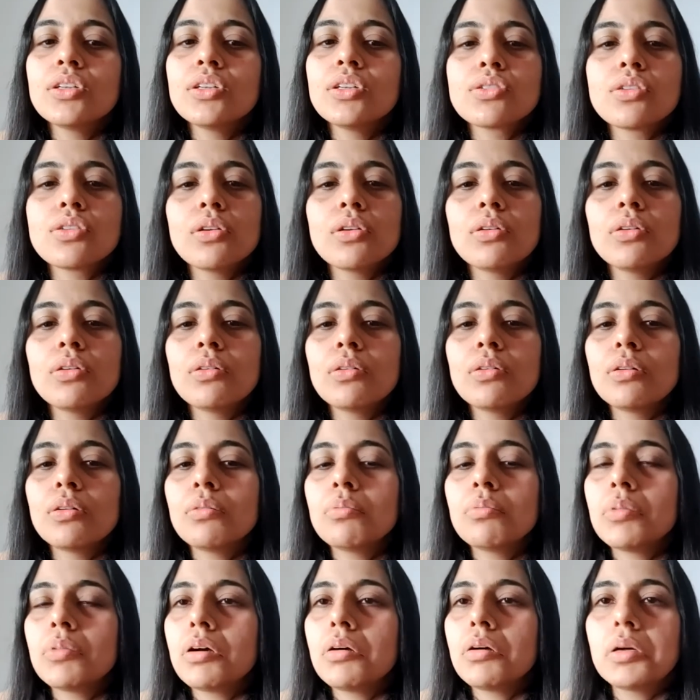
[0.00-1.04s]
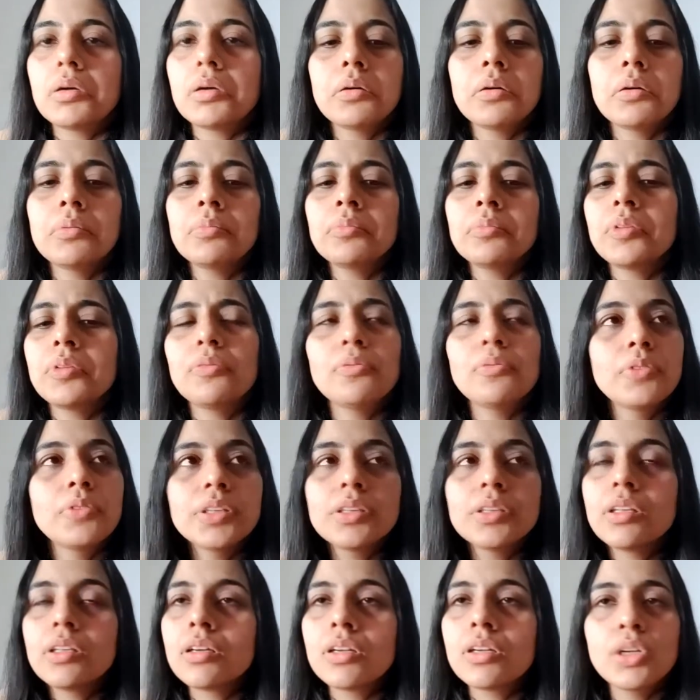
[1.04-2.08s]
So with
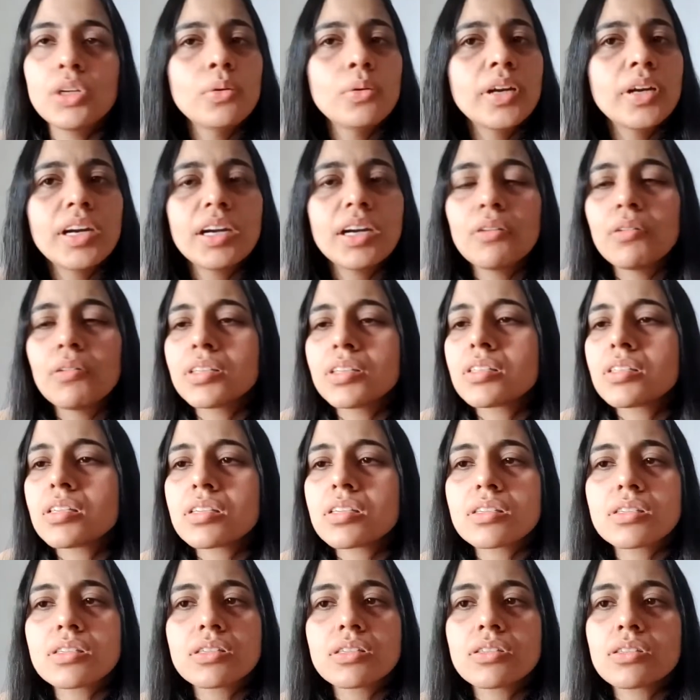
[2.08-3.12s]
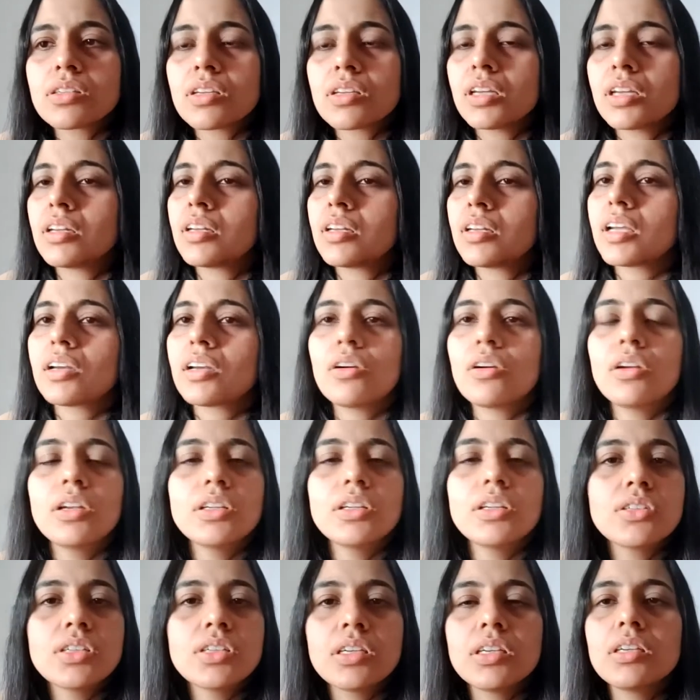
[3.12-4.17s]
the newer advances in
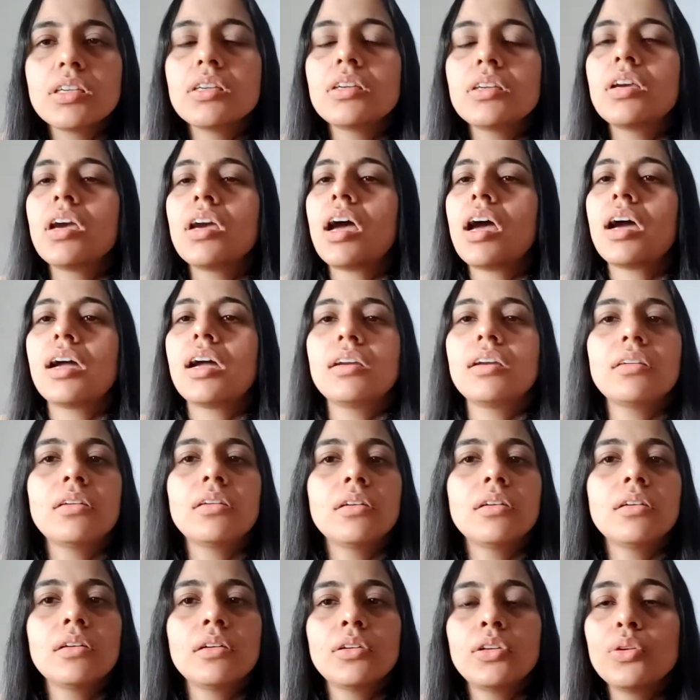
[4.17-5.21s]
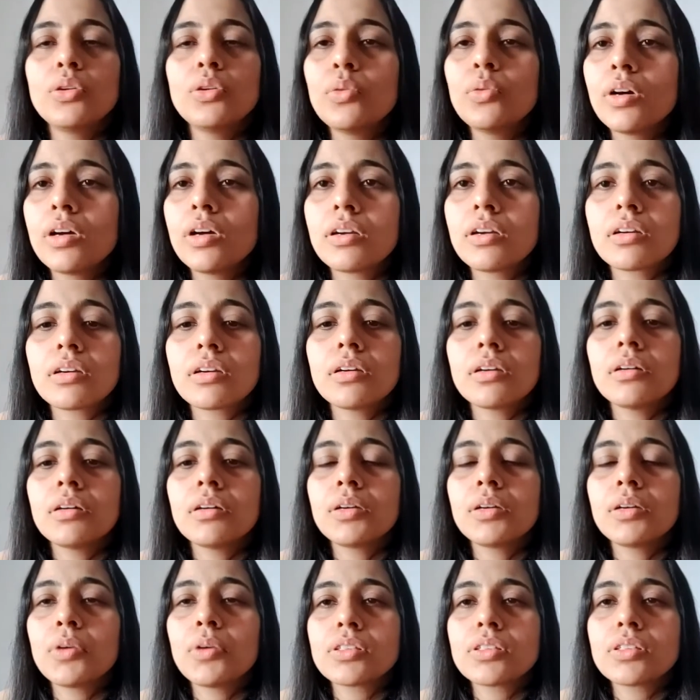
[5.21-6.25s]
technology and newer
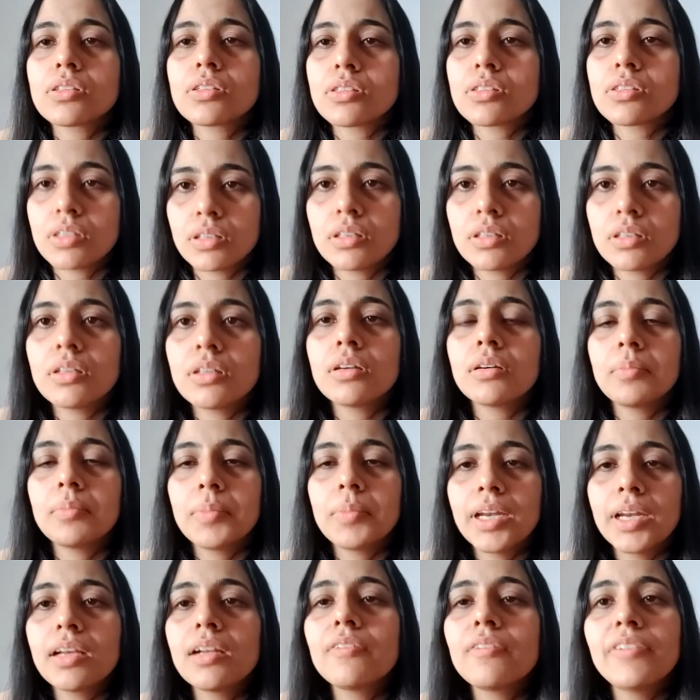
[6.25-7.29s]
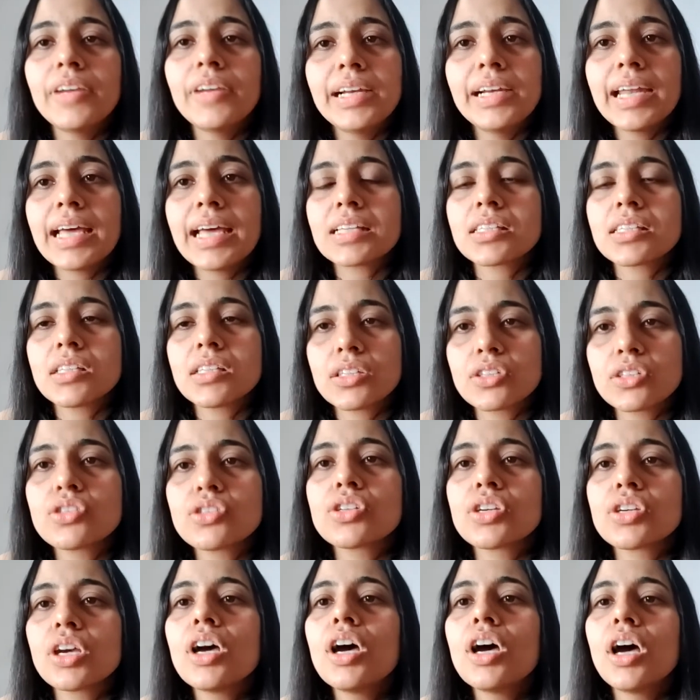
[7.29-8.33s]
advances in the medical field as
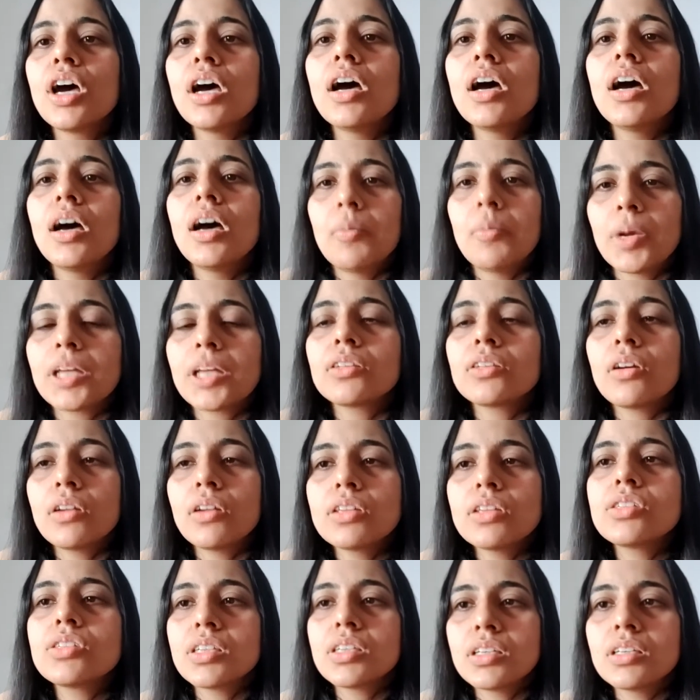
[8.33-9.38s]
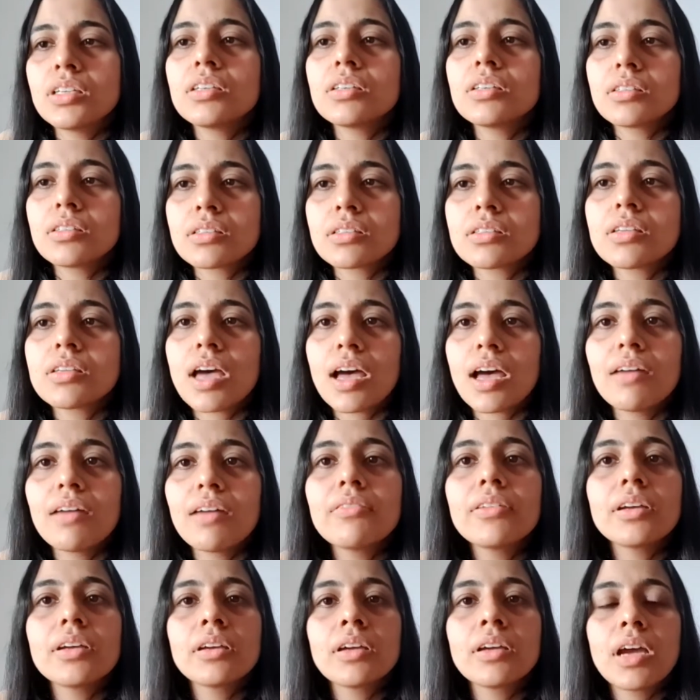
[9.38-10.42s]
such, pathology is
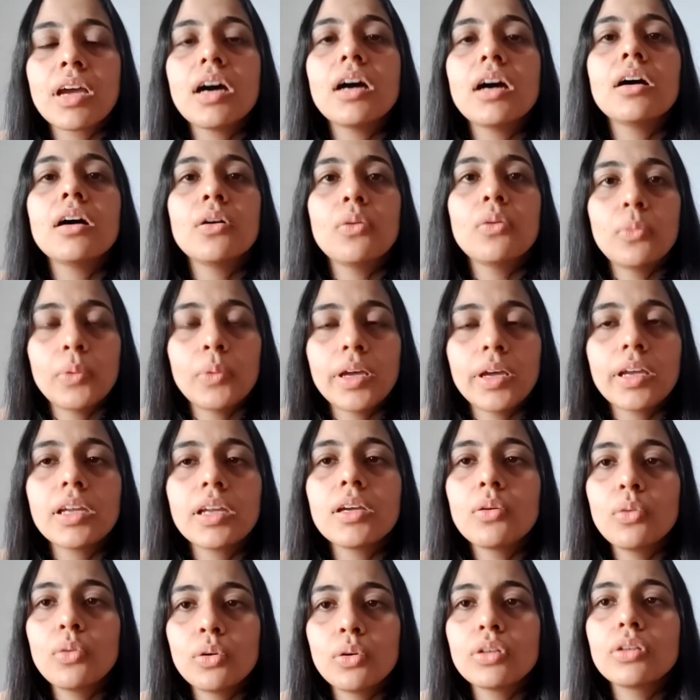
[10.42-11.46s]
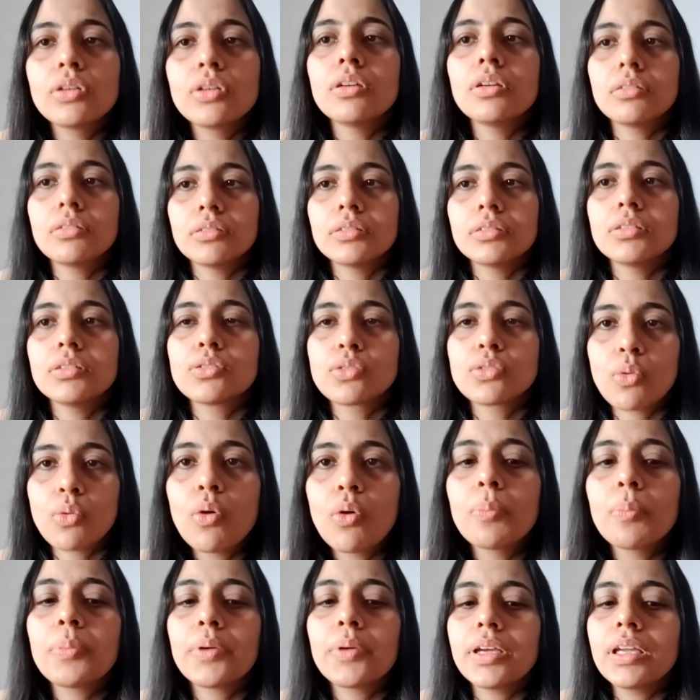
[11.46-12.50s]
having a very good
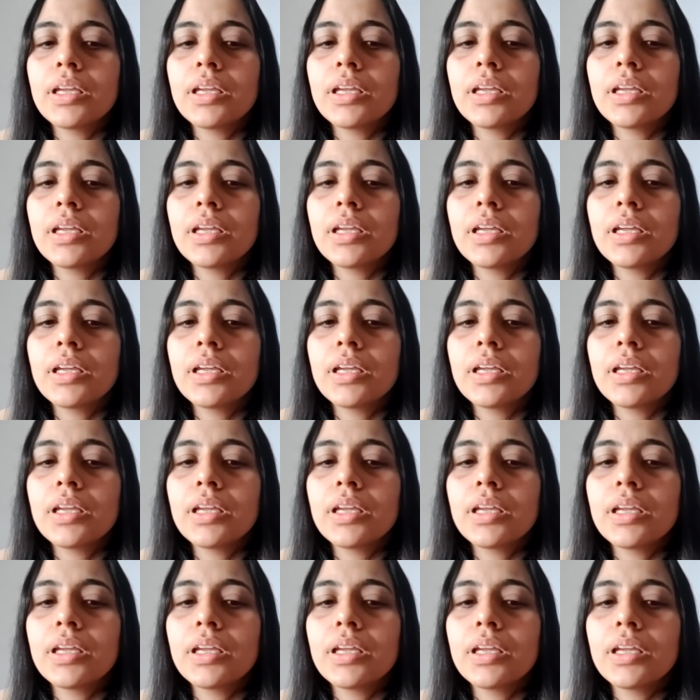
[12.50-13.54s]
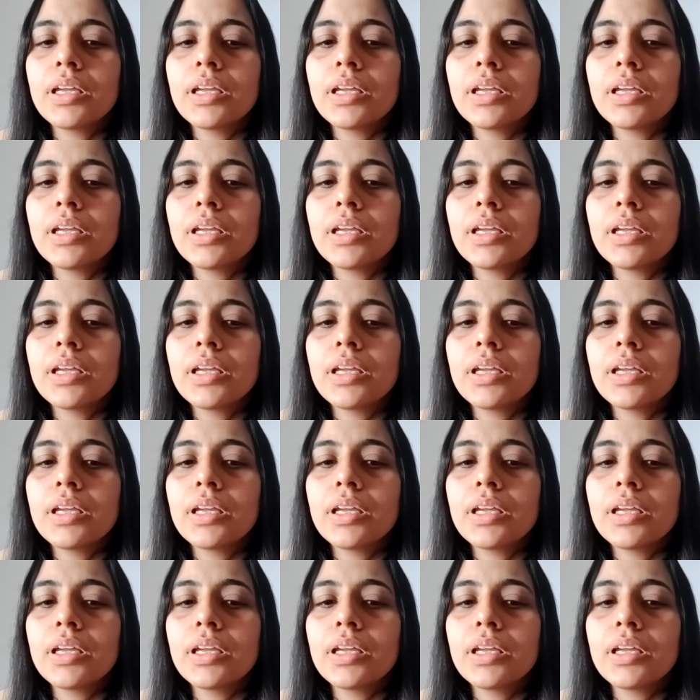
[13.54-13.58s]
scope in the future.